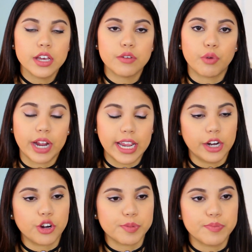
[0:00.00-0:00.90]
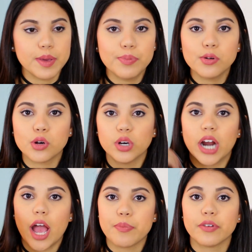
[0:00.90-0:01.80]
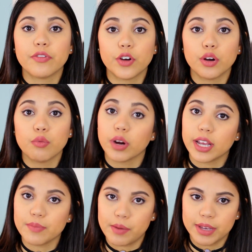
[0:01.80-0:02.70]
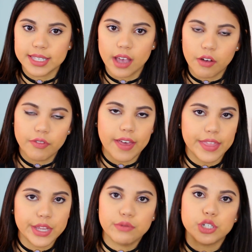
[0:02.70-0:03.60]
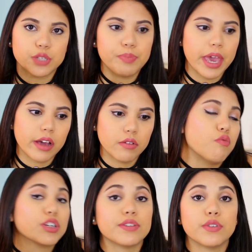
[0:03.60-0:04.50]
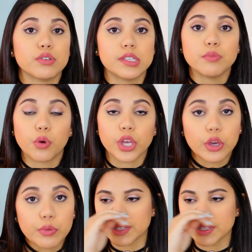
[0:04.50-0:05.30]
working in a group of people, or I prefer working by myself, and then you would just pick which of those is more you.